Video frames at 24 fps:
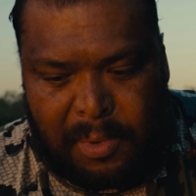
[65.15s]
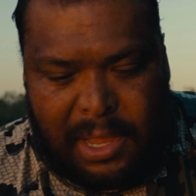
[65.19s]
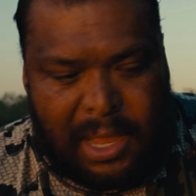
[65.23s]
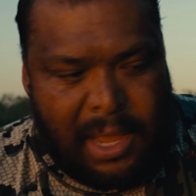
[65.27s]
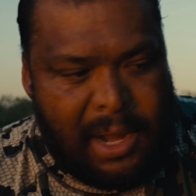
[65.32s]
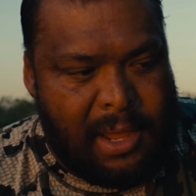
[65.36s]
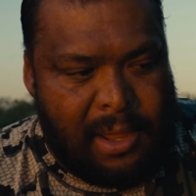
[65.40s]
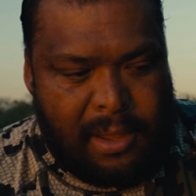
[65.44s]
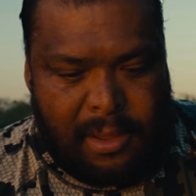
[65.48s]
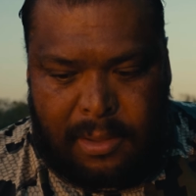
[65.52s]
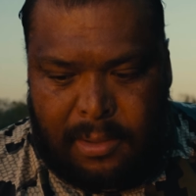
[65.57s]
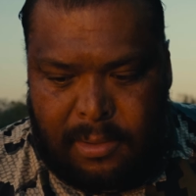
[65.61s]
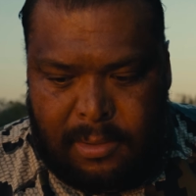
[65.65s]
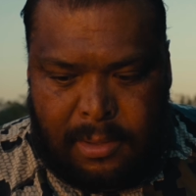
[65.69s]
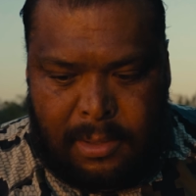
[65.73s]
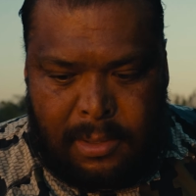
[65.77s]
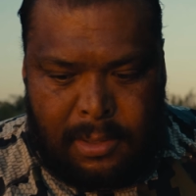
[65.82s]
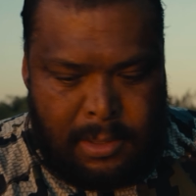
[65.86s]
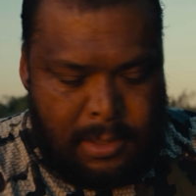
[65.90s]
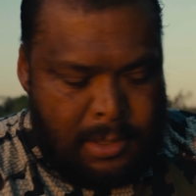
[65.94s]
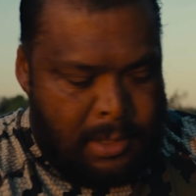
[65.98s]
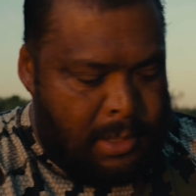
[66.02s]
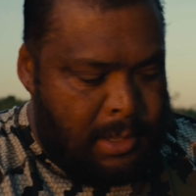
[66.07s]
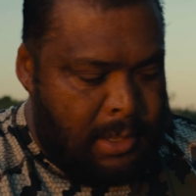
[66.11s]
kind of
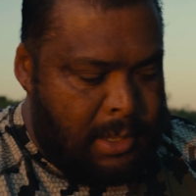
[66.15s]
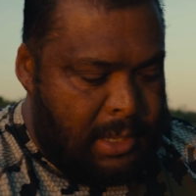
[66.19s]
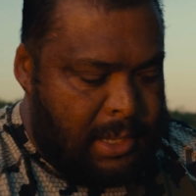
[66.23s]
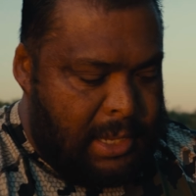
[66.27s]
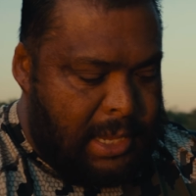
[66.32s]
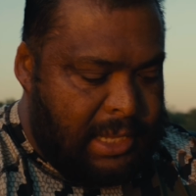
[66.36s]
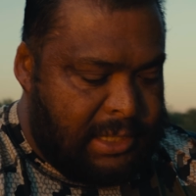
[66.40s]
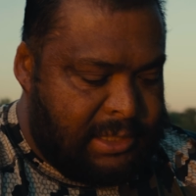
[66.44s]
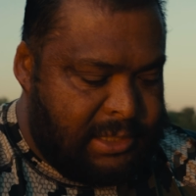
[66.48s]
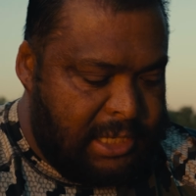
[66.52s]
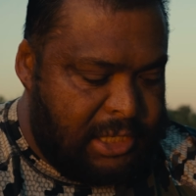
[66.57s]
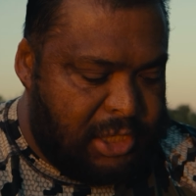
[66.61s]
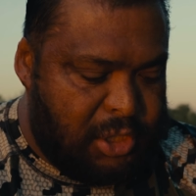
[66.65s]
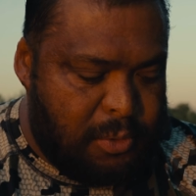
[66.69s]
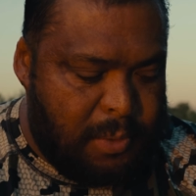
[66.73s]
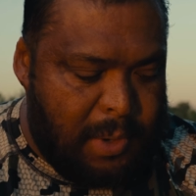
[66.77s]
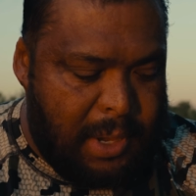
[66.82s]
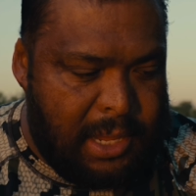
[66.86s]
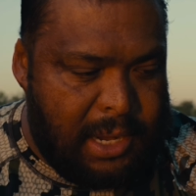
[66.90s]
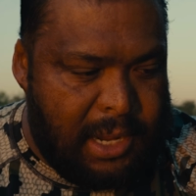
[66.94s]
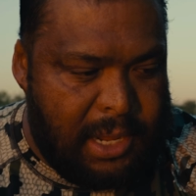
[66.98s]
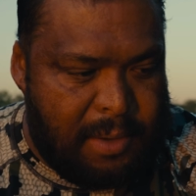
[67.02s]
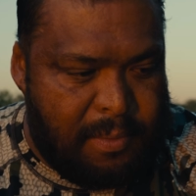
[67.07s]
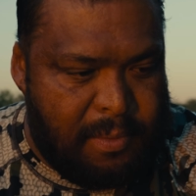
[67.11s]
get
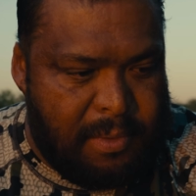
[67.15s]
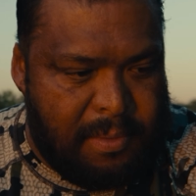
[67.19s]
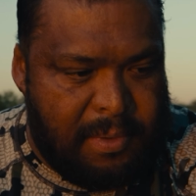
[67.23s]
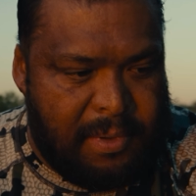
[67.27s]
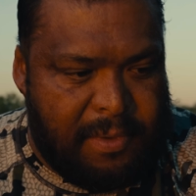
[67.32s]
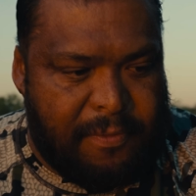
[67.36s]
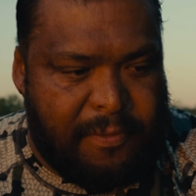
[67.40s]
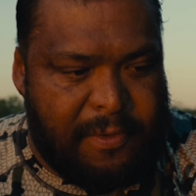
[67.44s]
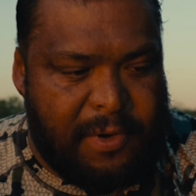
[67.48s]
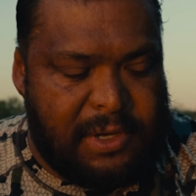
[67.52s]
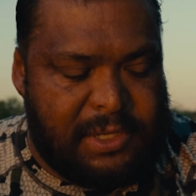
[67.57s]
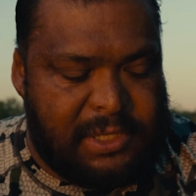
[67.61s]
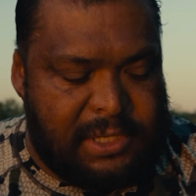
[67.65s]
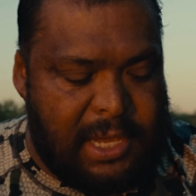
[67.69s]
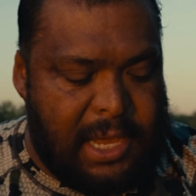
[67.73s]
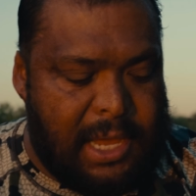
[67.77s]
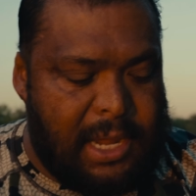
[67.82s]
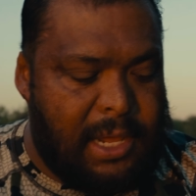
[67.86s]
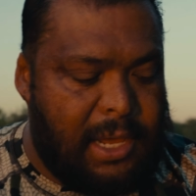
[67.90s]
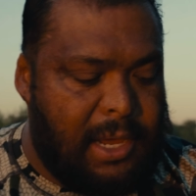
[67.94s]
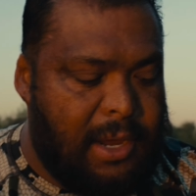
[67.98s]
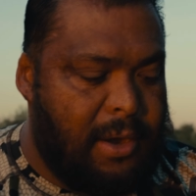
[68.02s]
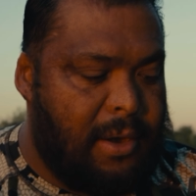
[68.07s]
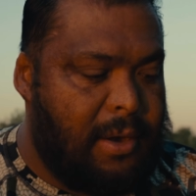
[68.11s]
situated when we first
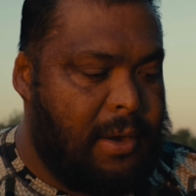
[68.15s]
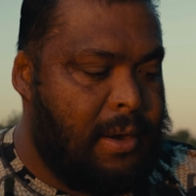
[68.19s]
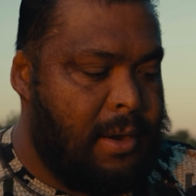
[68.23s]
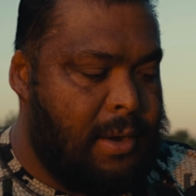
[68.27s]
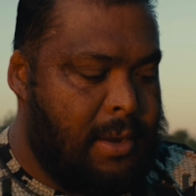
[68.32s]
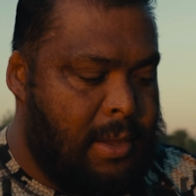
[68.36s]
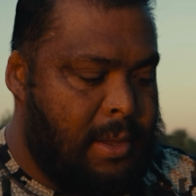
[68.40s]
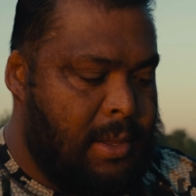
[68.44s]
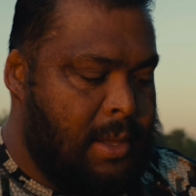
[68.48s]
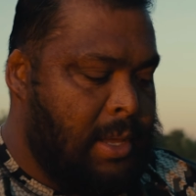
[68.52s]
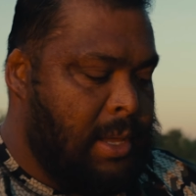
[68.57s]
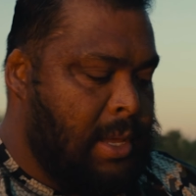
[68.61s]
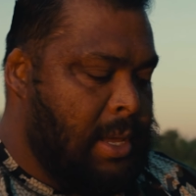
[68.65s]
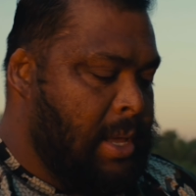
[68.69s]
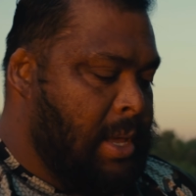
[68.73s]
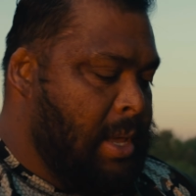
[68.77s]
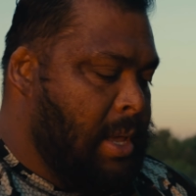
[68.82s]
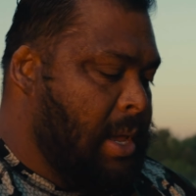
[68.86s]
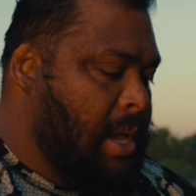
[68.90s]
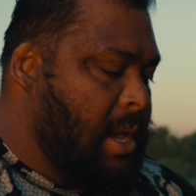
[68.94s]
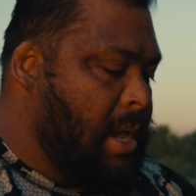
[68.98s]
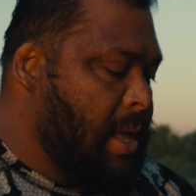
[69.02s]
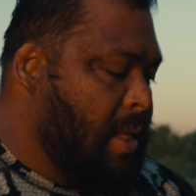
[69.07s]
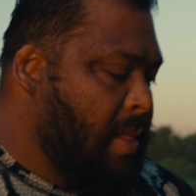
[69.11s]
get here.
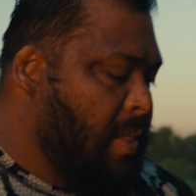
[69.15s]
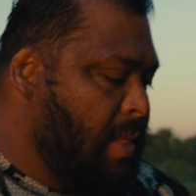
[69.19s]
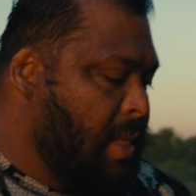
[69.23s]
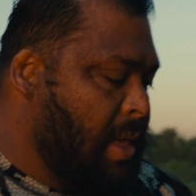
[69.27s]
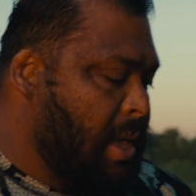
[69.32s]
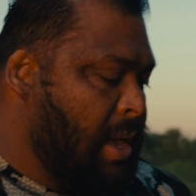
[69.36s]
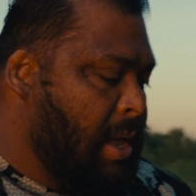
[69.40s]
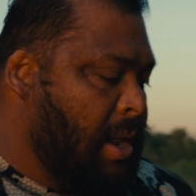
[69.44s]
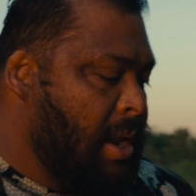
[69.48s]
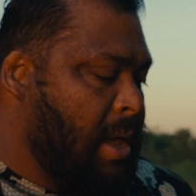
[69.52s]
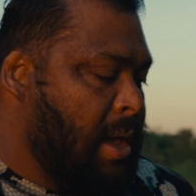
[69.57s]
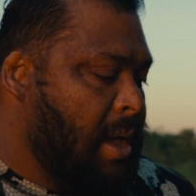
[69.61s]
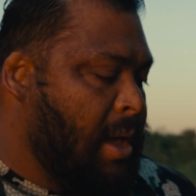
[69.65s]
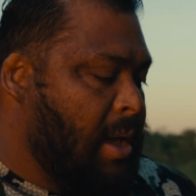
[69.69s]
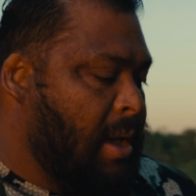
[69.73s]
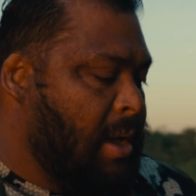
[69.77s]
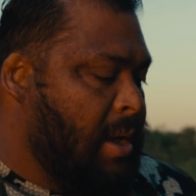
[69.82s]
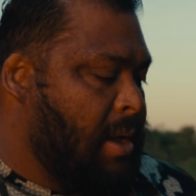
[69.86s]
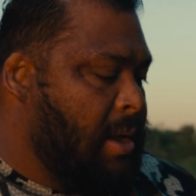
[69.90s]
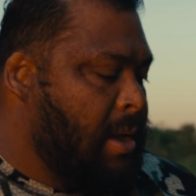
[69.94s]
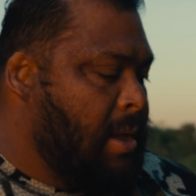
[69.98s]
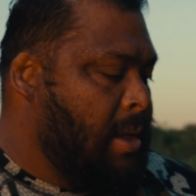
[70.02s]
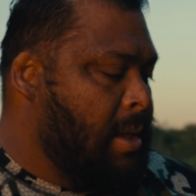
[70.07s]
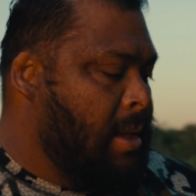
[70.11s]
And then, uh,
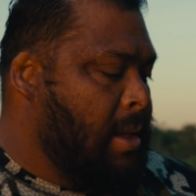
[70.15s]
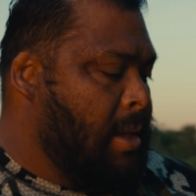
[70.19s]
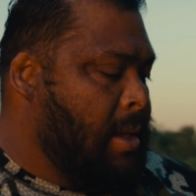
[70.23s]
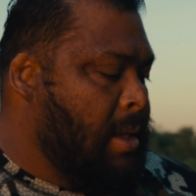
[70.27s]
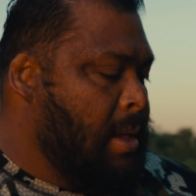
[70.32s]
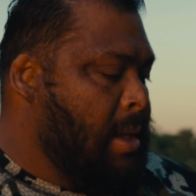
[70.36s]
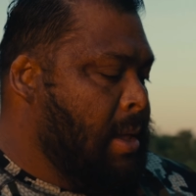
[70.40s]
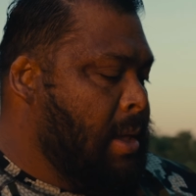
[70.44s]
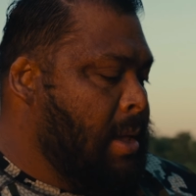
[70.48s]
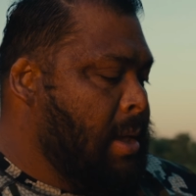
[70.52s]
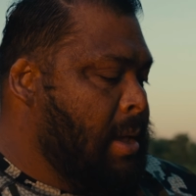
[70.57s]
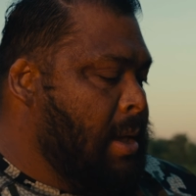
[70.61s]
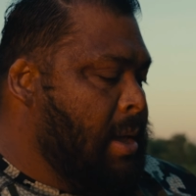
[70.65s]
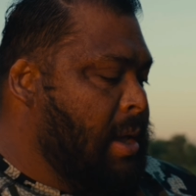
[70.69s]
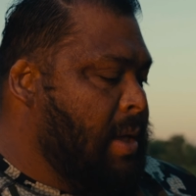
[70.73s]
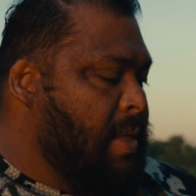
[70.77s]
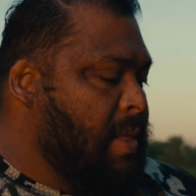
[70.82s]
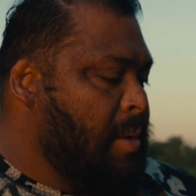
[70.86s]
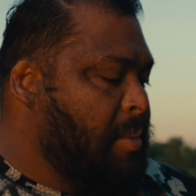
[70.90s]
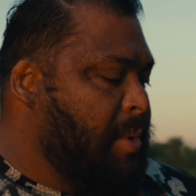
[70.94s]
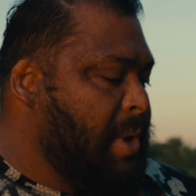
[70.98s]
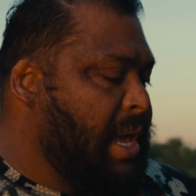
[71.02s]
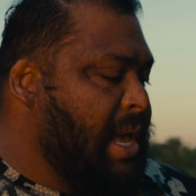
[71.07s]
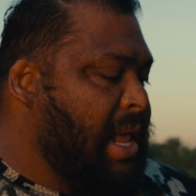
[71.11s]
and
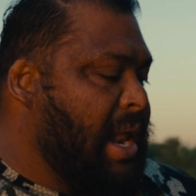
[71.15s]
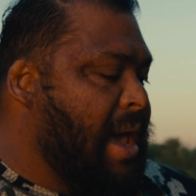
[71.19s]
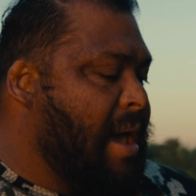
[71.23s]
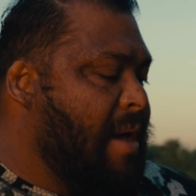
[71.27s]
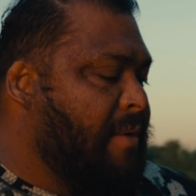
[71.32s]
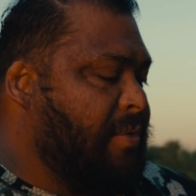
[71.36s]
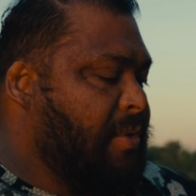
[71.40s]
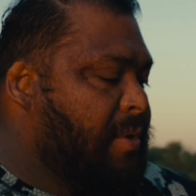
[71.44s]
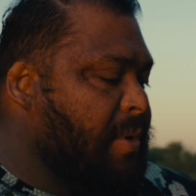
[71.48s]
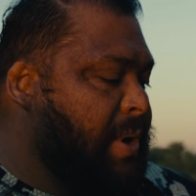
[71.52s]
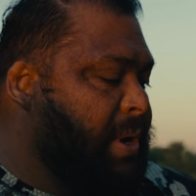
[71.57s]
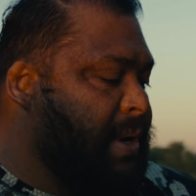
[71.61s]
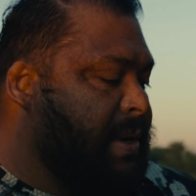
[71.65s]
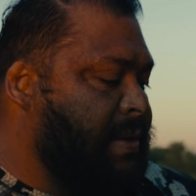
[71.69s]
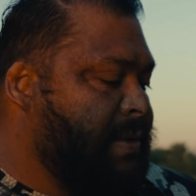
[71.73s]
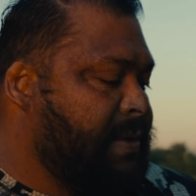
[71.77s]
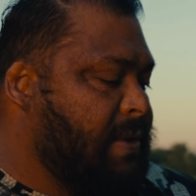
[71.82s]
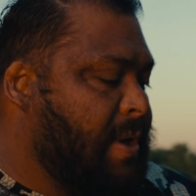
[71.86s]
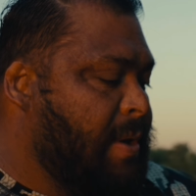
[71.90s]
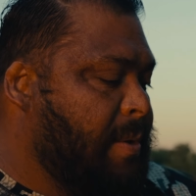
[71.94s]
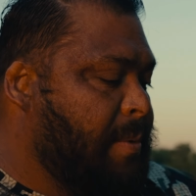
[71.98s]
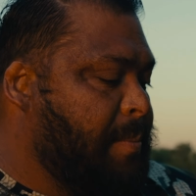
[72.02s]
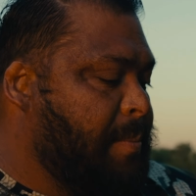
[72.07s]
then we get after it, so.